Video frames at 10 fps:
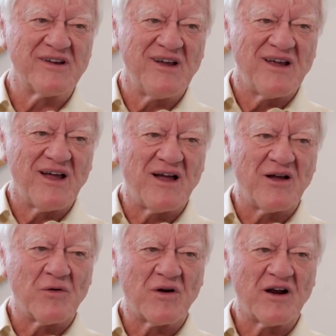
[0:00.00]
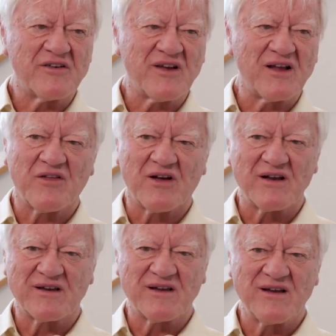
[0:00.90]
Mm -hmm. whereas I
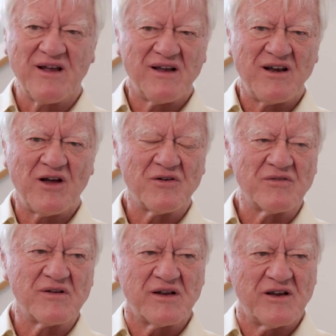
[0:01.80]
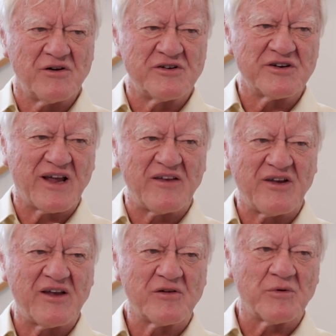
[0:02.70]
thought, uh, no, you know, just get
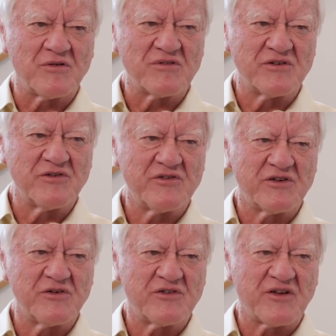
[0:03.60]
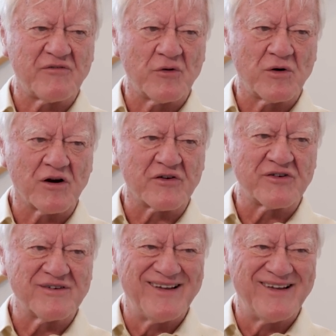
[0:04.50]
sensible, do do stuff that works.